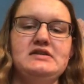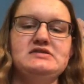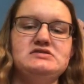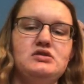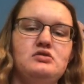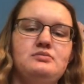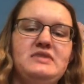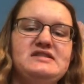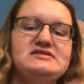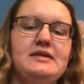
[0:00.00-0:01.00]
So
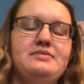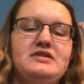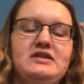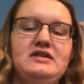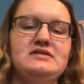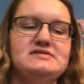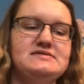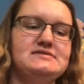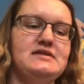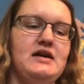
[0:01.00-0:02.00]
mix up
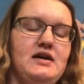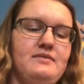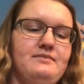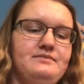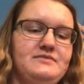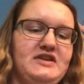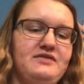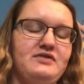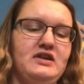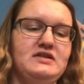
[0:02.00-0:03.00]
these
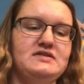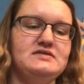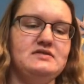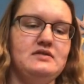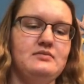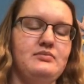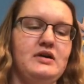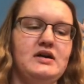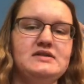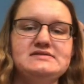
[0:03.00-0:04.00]
different
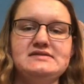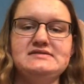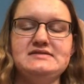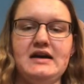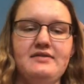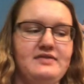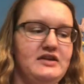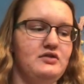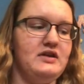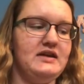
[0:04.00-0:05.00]
bugs and stuff that
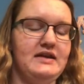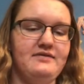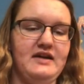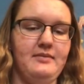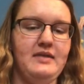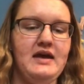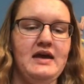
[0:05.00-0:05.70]
you can give them.